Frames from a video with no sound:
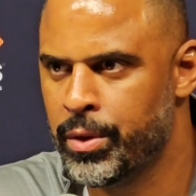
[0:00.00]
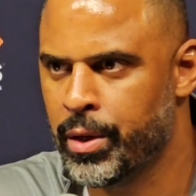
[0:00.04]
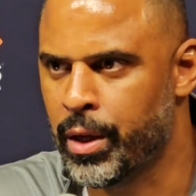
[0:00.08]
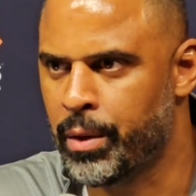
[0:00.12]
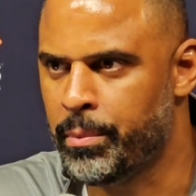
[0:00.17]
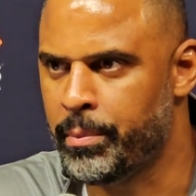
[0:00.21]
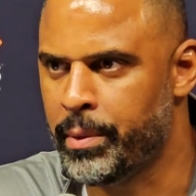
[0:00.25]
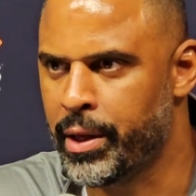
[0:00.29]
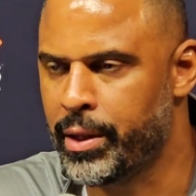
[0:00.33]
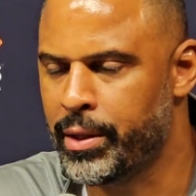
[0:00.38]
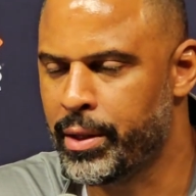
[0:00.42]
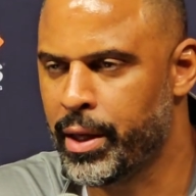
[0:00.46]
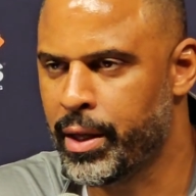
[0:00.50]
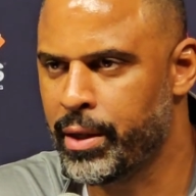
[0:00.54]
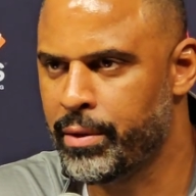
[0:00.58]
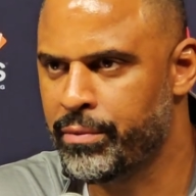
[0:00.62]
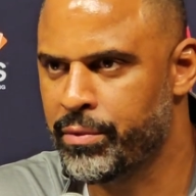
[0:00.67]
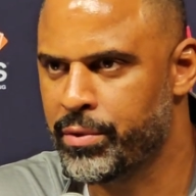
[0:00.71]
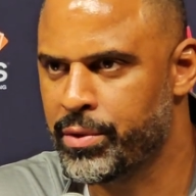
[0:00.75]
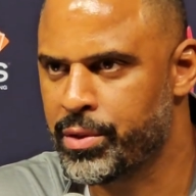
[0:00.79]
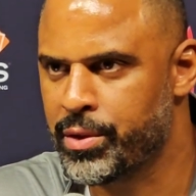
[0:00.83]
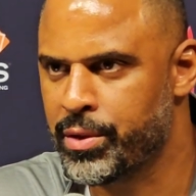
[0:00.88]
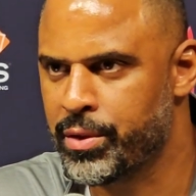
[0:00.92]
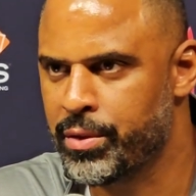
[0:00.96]
Yeah, bad
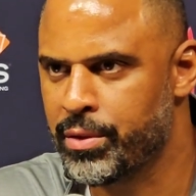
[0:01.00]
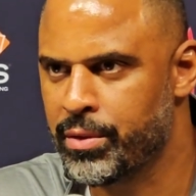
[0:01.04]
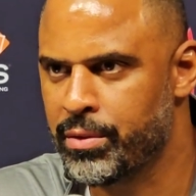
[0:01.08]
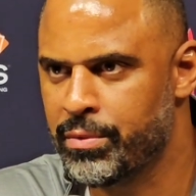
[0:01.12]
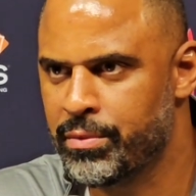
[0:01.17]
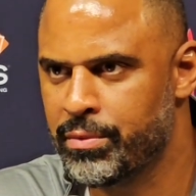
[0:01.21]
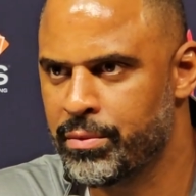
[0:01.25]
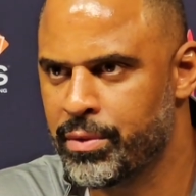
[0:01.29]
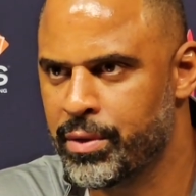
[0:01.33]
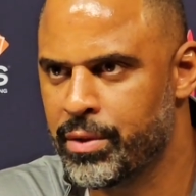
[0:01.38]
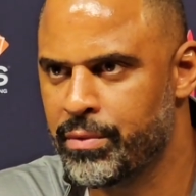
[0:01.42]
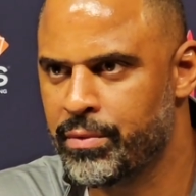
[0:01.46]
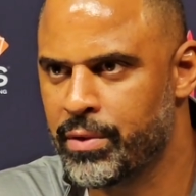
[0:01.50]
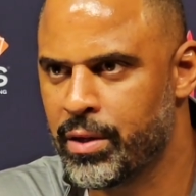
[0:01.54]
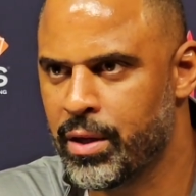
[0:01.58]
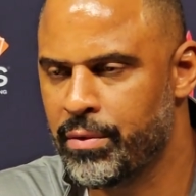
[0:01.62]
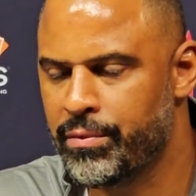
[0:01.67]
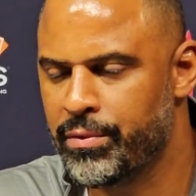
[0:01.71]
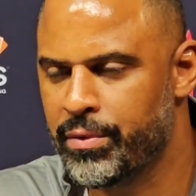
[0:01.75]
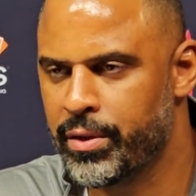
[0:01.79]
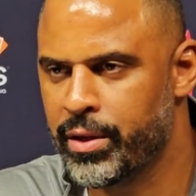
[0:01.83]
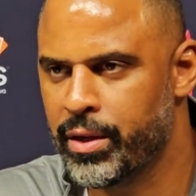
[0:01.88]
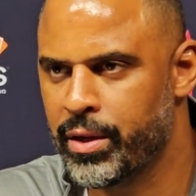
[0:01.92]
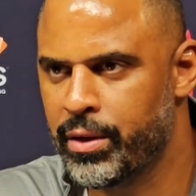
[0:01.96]
night for sure. If
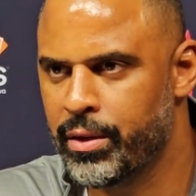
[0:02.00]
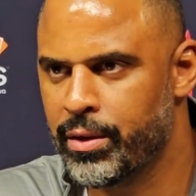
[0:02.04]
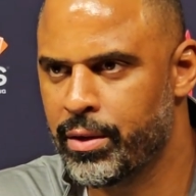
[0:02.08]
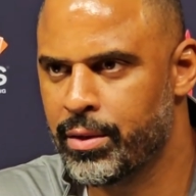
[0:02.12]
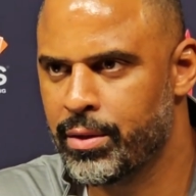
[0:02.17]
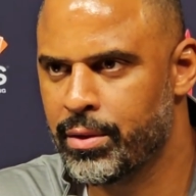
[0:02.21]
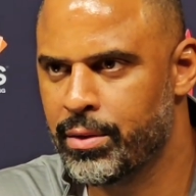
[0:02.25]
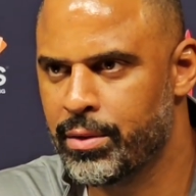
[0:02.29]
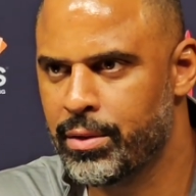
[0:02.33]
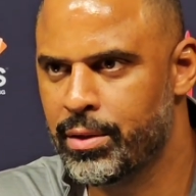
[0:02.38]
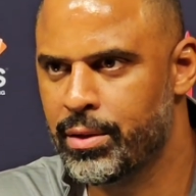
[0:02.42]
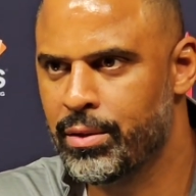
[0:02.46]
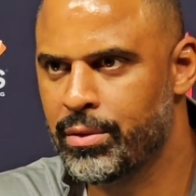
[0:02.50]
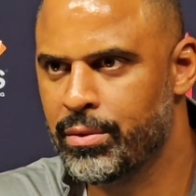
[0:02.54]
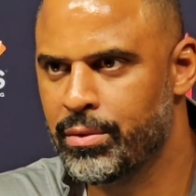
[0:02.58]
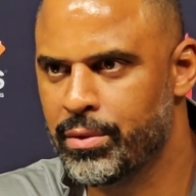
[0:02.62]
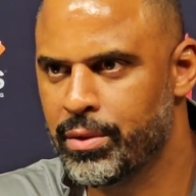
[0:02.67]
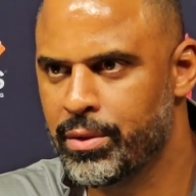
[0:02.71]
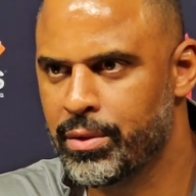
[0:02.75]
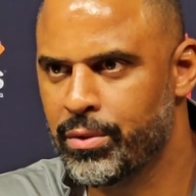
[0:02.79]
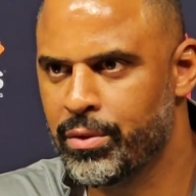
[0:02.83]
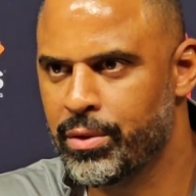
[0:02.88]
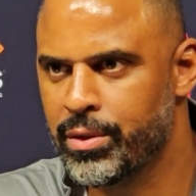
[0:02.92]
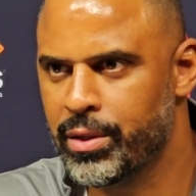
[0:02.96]
not for Aaron, you
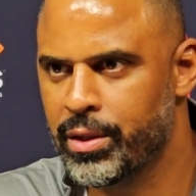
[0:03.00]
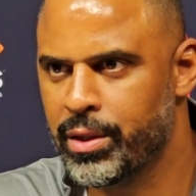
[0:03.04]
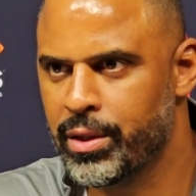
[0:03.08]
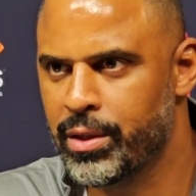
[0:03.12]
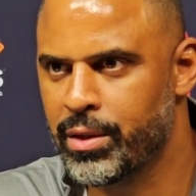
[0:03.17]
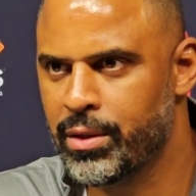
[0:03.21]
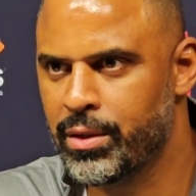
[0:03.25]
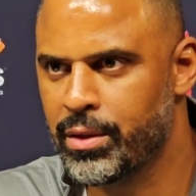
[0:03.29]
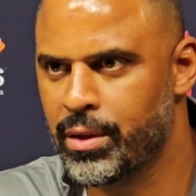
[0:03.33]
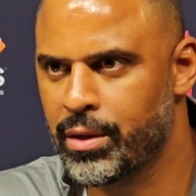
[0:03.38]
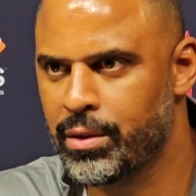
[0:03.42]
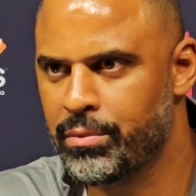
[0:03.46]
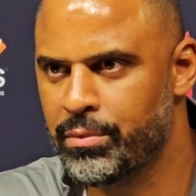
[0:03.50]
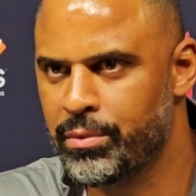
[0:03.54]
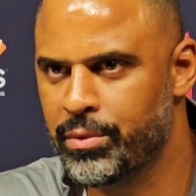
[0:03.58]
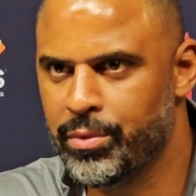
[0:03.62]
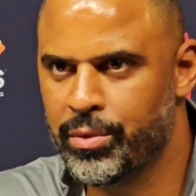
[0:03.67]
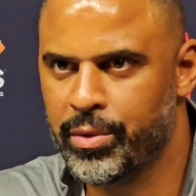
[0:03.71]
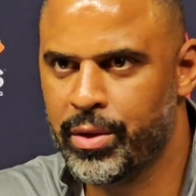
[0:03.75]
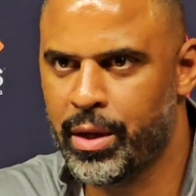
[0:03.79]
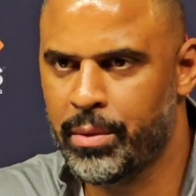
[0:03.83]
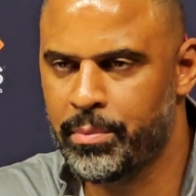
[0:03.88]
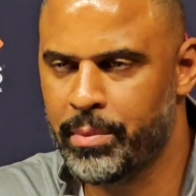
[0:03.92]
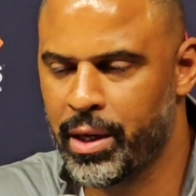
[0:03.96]
know, toward the end,
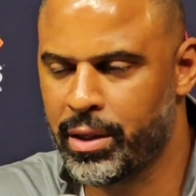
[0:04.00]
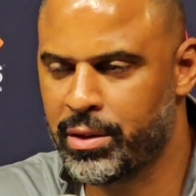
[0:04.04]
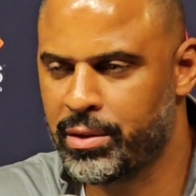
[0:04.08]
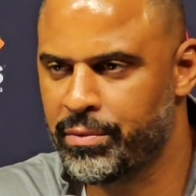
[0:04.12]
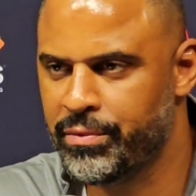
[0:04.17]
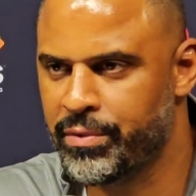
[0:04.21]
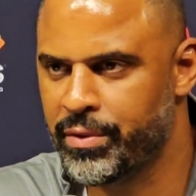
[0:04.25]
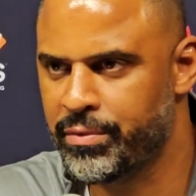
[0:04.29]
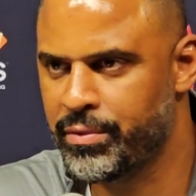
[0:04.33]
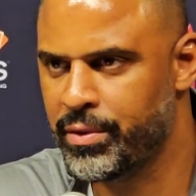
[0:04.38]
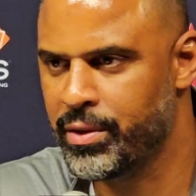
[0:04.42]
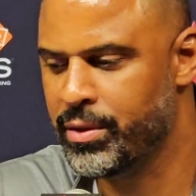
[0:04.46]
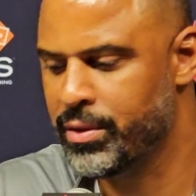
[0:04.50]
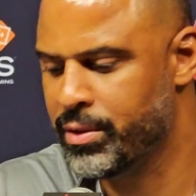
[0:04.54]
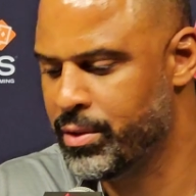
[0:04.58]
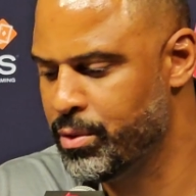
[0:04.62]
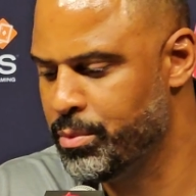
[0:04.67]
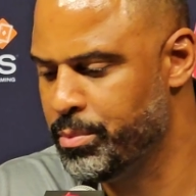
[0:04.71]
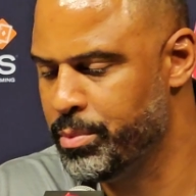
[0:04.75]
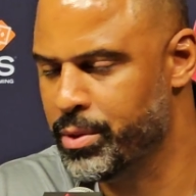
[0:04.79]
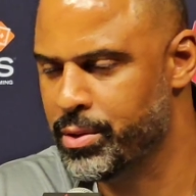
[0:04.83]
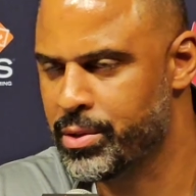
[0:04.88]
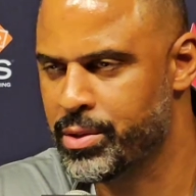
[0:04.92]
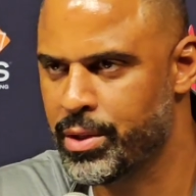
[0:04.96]
we got back to 52%,
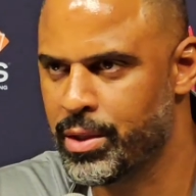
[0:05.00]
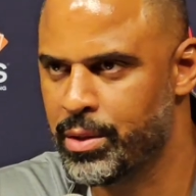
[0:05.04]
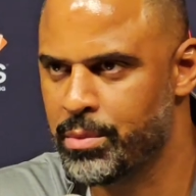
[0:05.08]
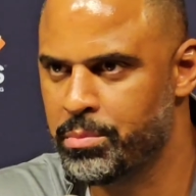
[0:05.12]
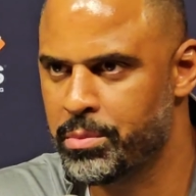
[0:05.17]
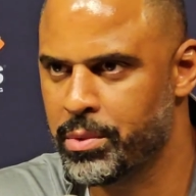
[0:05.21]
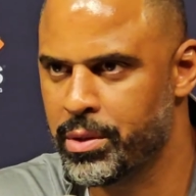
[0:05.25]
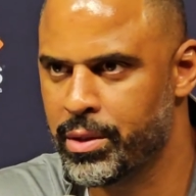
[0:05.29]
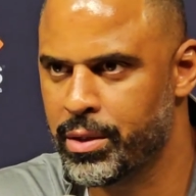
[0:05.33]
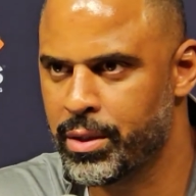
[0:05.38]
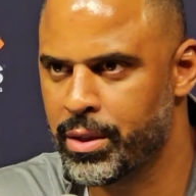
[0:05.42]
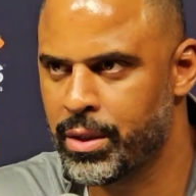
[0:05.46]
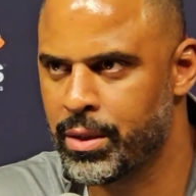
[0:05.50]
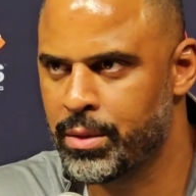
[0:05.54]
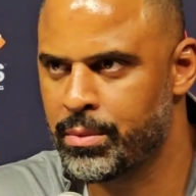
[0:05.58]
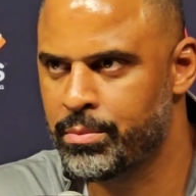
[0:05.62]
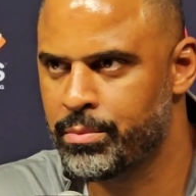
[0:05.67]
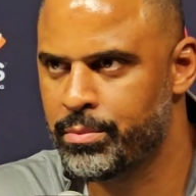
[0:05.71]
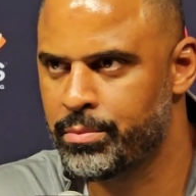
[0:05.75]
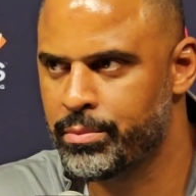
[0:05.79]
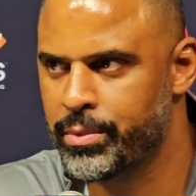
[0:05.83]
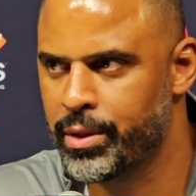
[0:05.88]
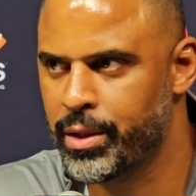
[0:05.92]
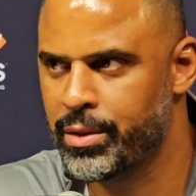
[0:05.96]

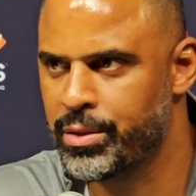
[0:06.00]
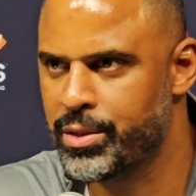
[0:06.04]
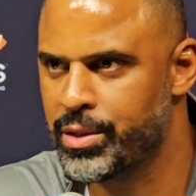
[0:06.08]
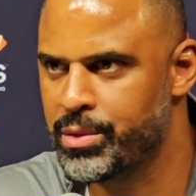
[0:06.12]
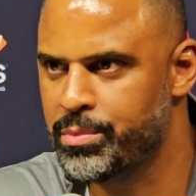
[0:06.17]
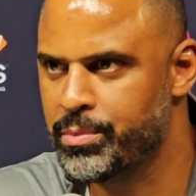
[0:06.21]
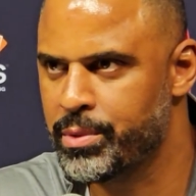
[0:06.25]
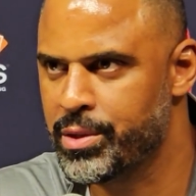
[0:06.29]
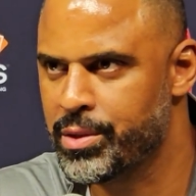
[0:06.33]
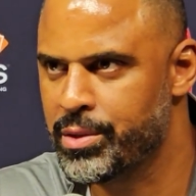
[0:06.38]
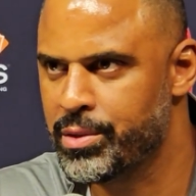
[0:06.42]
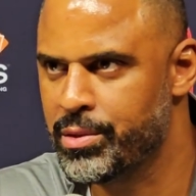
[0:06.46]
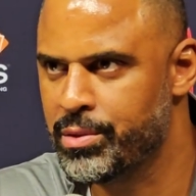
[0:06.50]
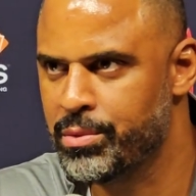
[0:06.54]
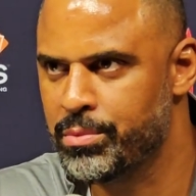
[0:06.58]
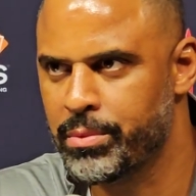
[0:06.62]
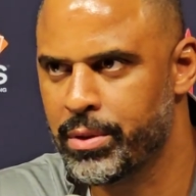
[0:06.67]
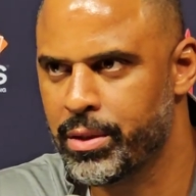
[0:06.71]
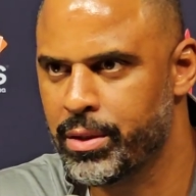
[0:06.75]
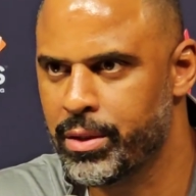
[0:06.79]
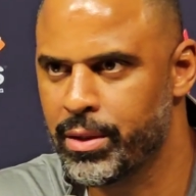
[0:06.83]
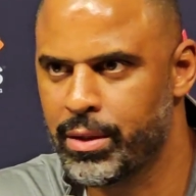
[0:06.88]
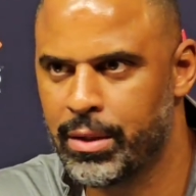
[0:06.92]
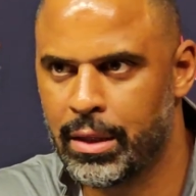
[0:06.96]
but just missing too
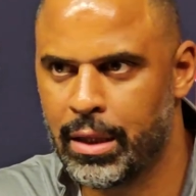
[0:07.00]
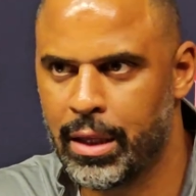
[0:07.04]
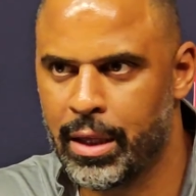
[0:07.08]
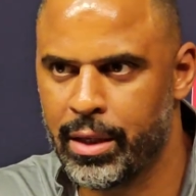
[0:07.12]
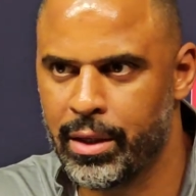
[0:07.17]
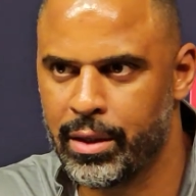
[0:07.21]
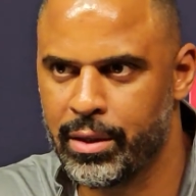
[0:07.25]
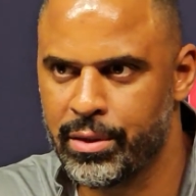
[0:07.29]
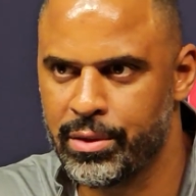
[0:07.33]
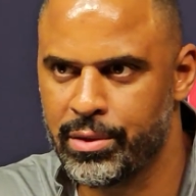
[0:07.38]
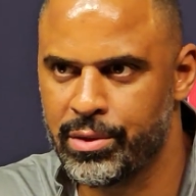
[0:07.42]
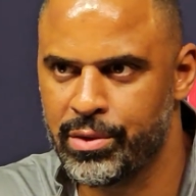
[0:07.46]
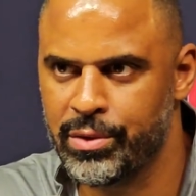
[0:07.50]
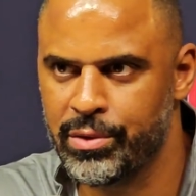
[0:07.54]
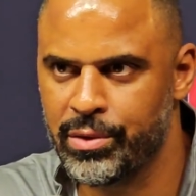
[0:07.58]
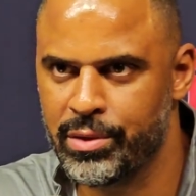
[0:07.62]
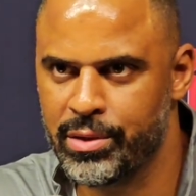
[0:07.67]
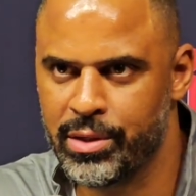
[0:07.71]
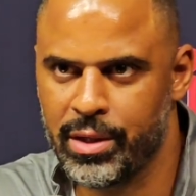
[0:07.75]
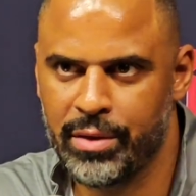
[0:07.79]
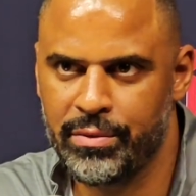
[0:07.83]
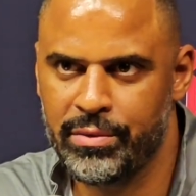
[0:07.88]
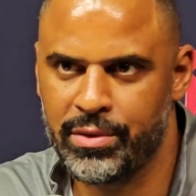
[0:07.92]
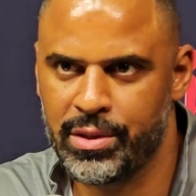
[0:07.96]
many. And a lot of good
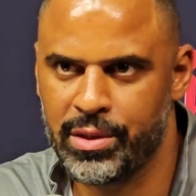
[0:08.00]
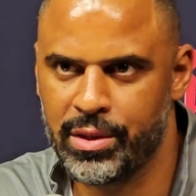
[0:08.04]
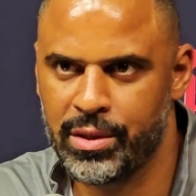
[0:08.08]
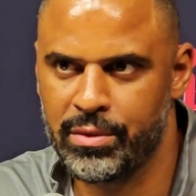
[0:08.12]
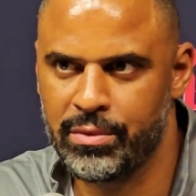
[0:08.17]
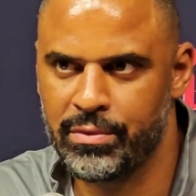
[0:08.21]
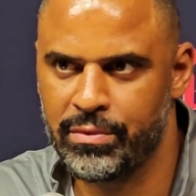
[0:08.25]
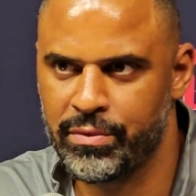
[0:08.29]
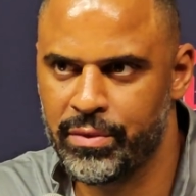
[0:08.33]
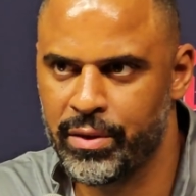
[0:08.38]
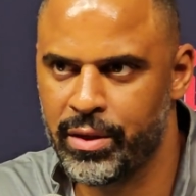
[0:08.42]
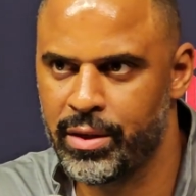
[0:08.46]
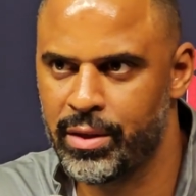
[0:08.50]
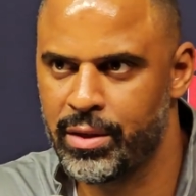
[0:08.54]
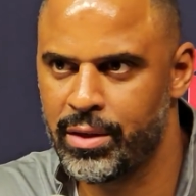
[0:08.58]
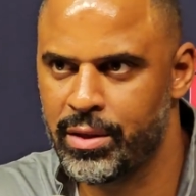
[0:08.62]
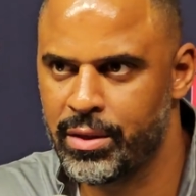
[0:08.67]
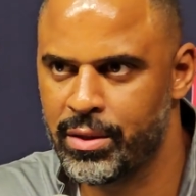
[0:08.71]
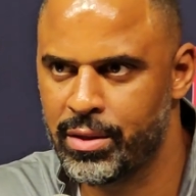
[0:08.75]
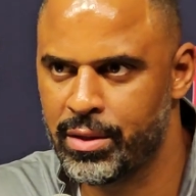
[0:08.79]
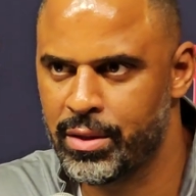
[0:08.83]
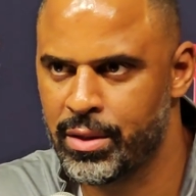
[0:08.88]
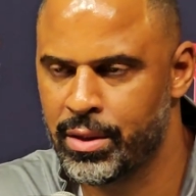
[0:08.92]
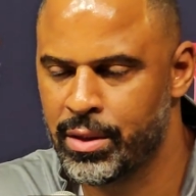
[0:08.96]
shooters, obviously, Fred
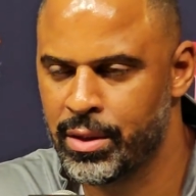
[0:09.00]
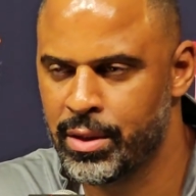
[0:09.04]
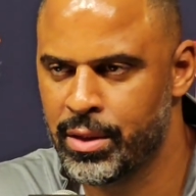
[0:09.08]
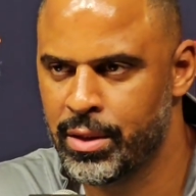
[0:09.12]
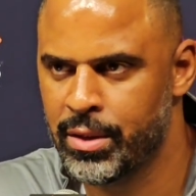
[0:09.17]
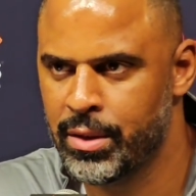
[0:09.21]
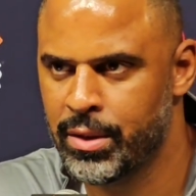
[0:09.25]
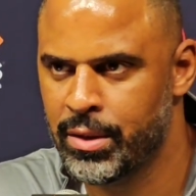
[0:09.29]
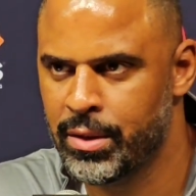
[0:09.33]
and